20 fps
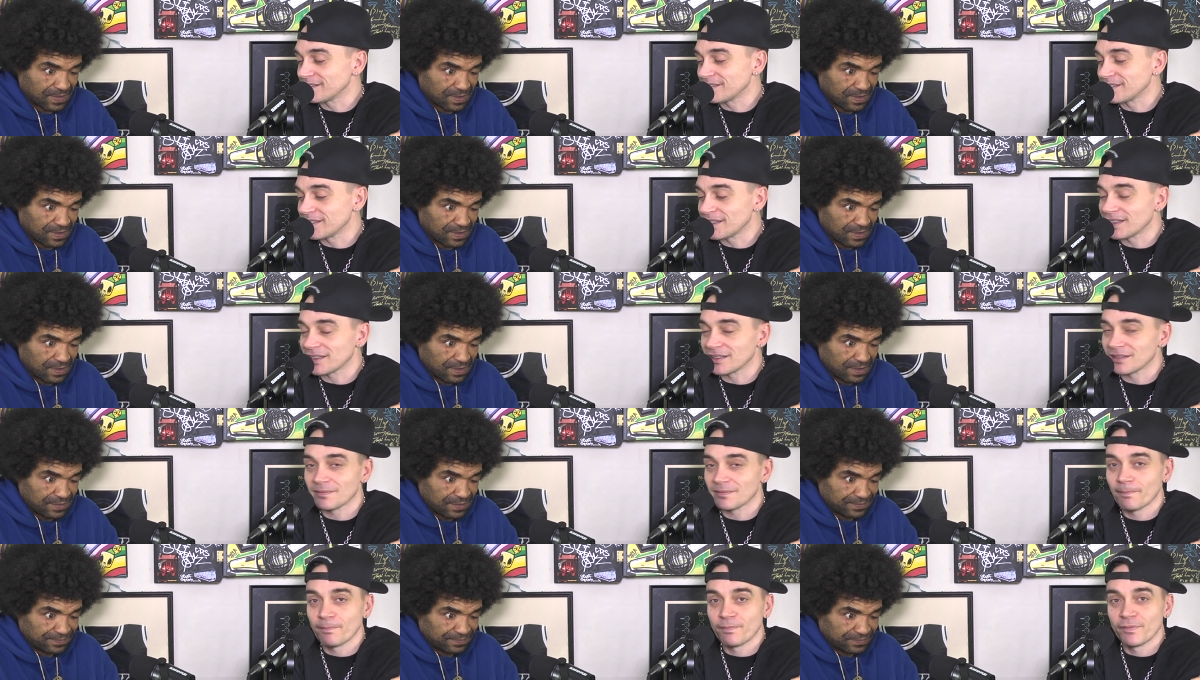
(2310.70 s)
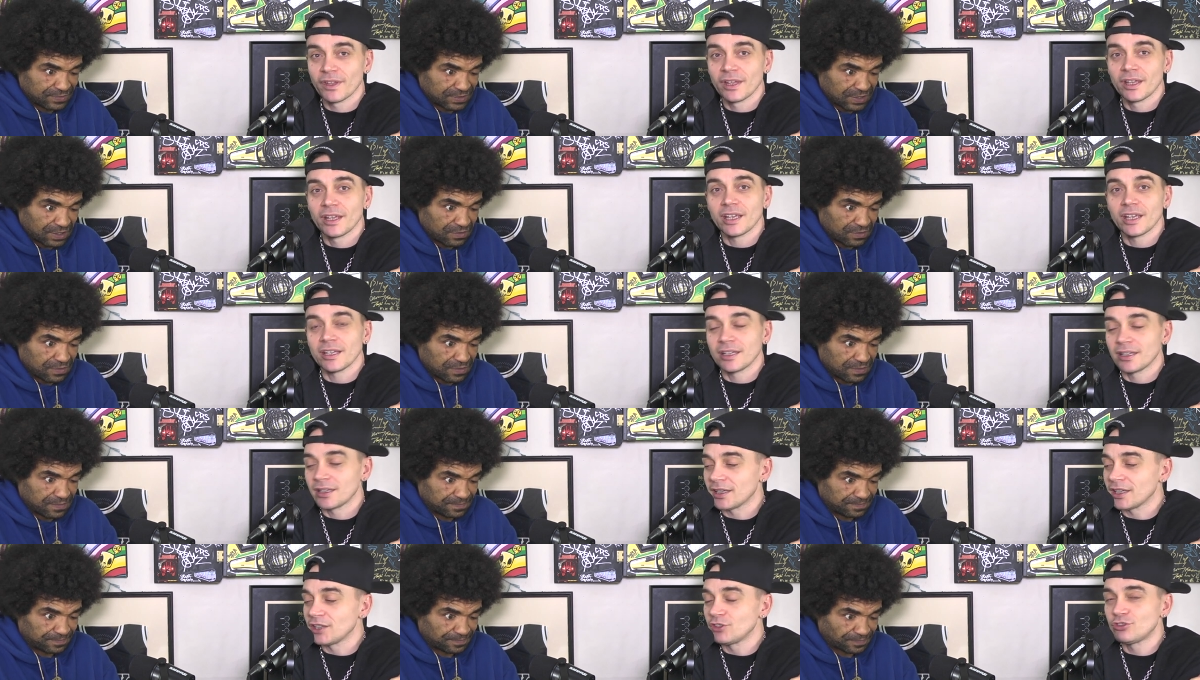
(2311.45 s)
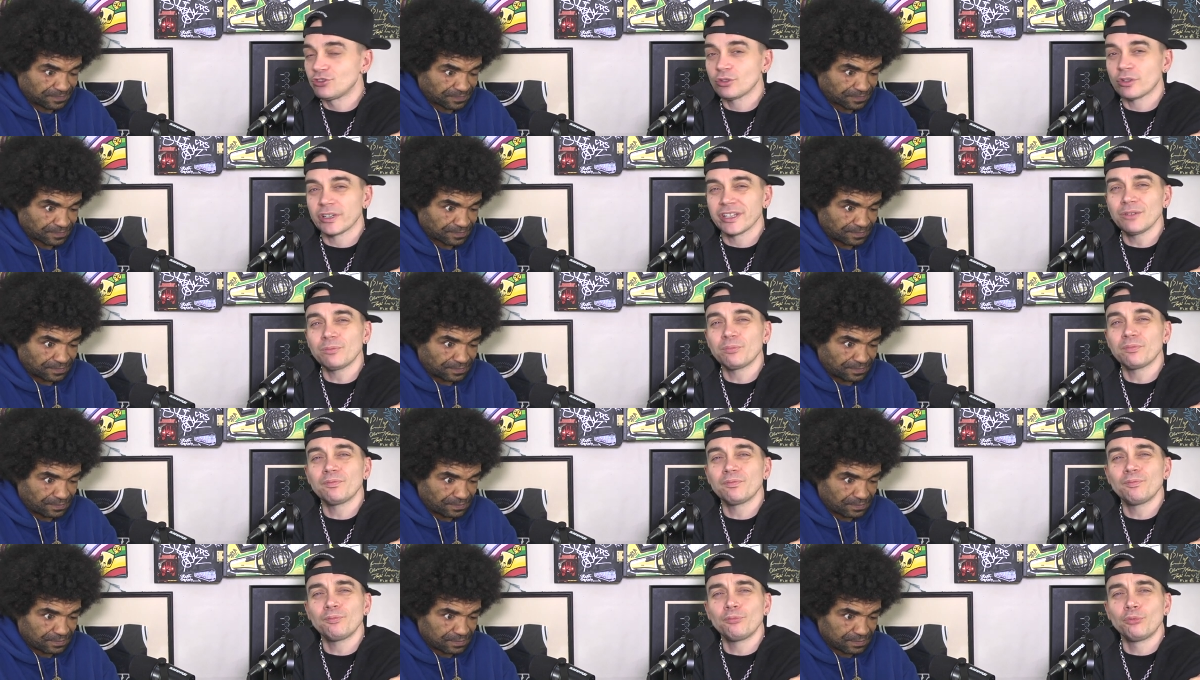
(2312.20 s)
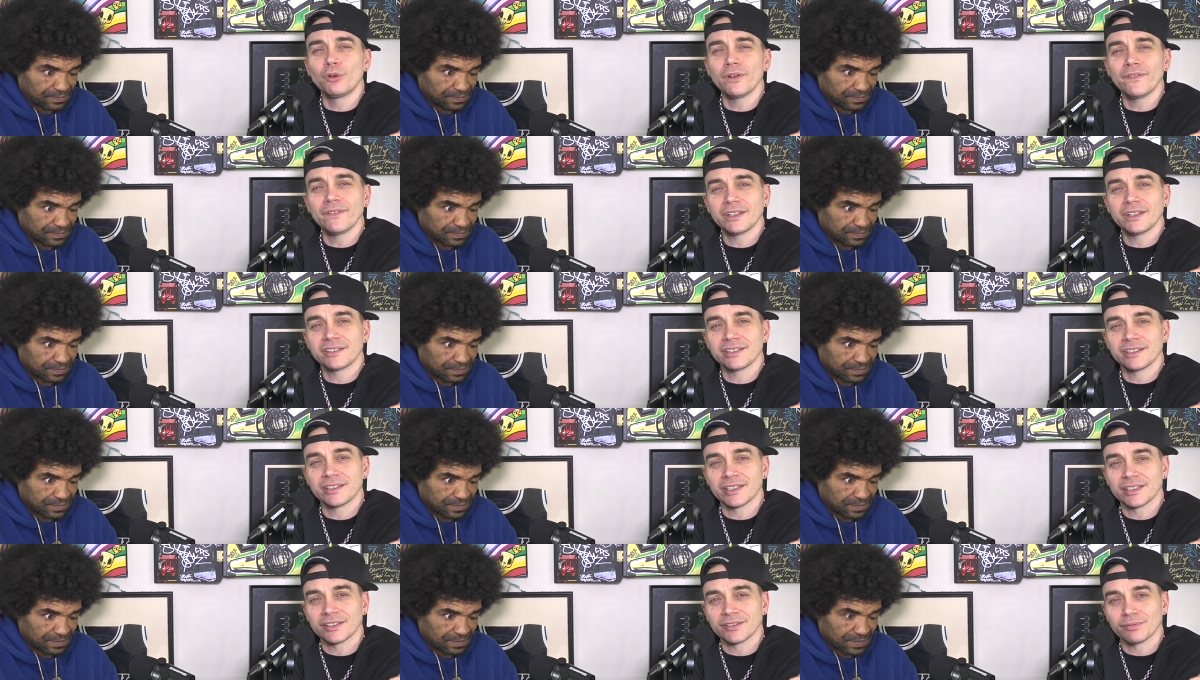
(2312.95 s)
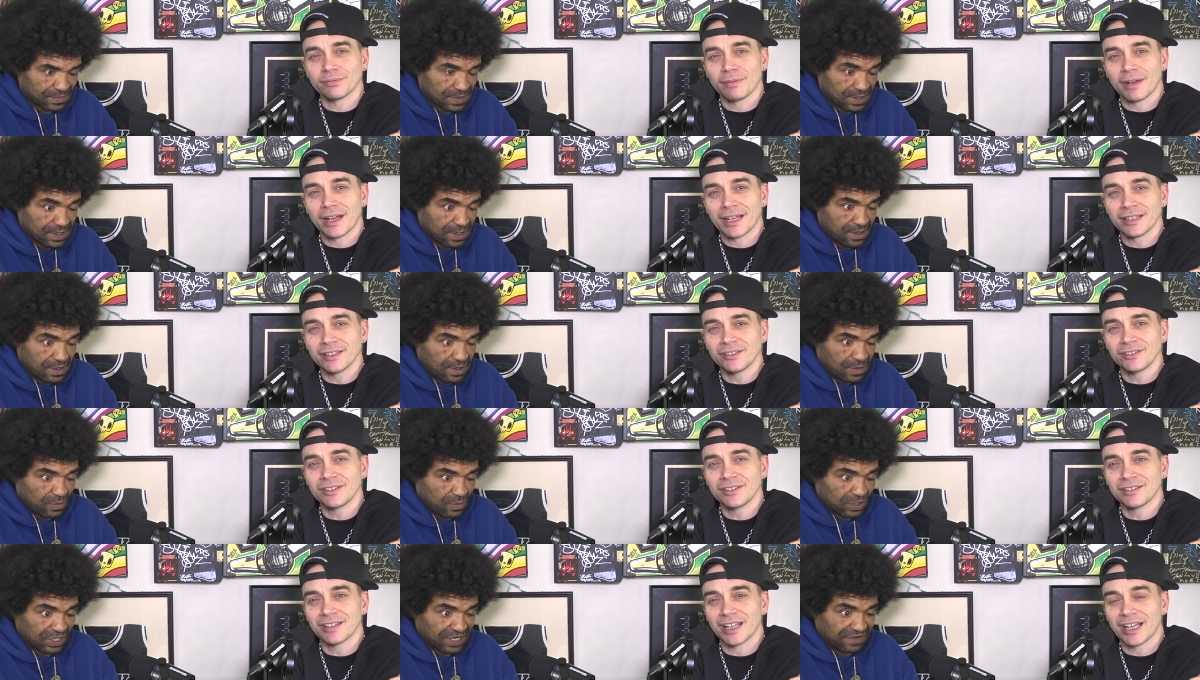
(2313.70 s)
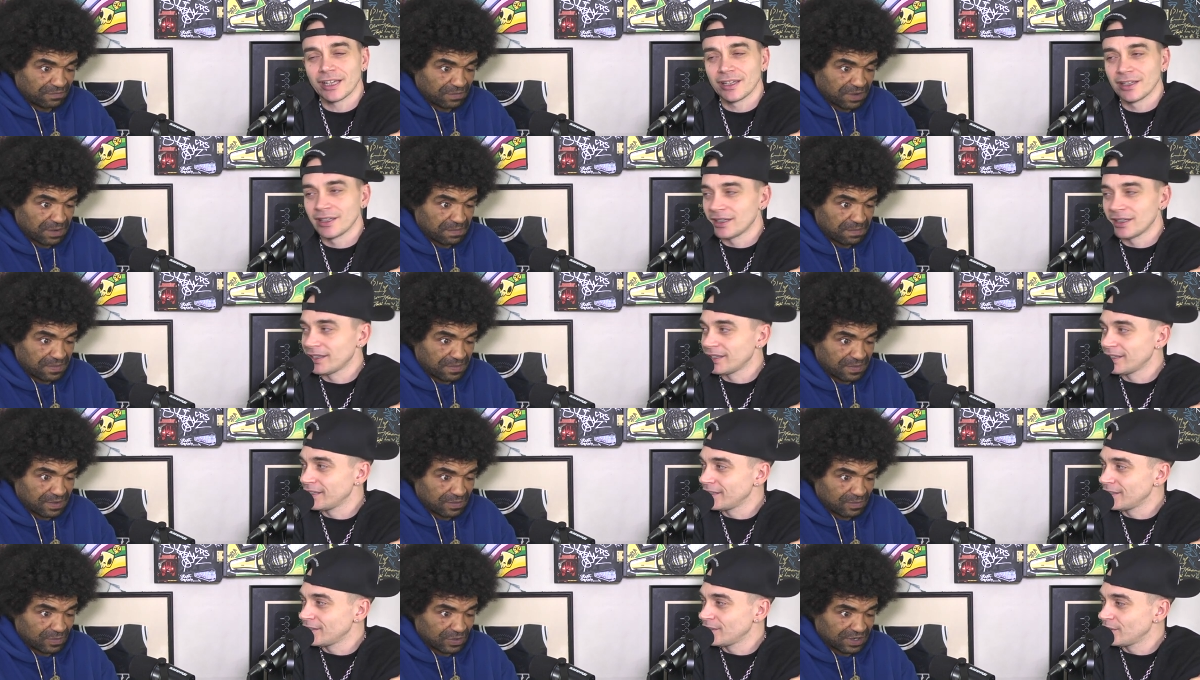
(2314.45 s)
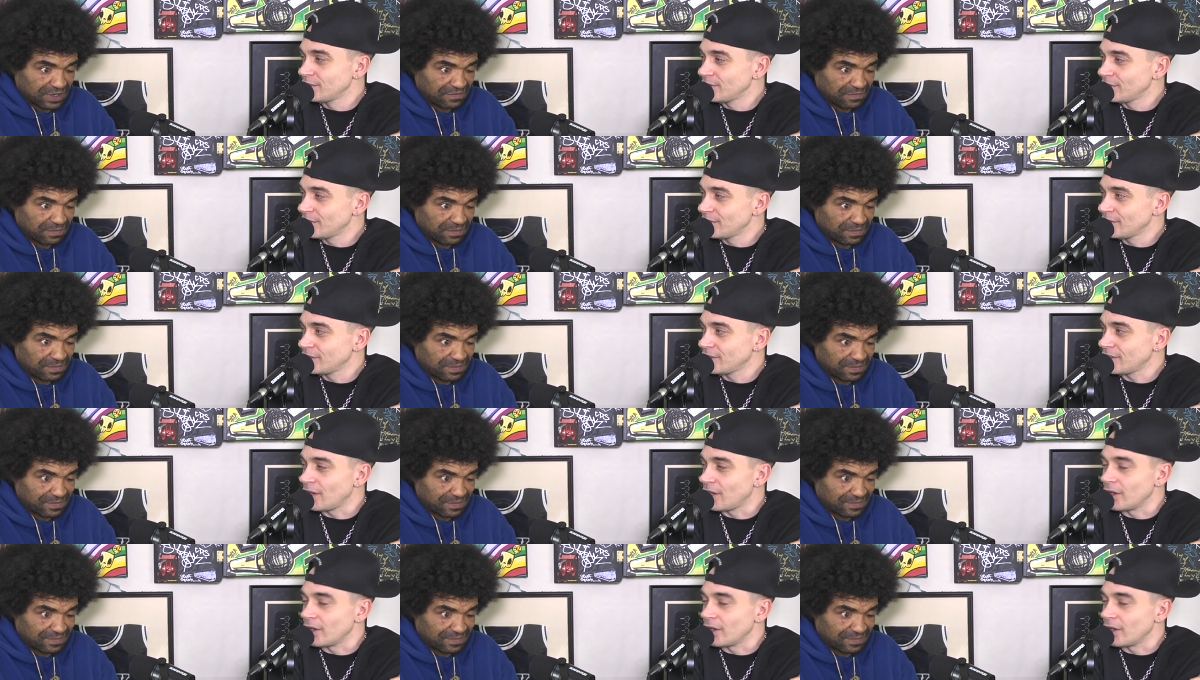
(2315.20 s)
Speaker 1: and yeah. So enjoy. You're privy to this, man. This is we'll like give him
Speaker 2: a, we'll give him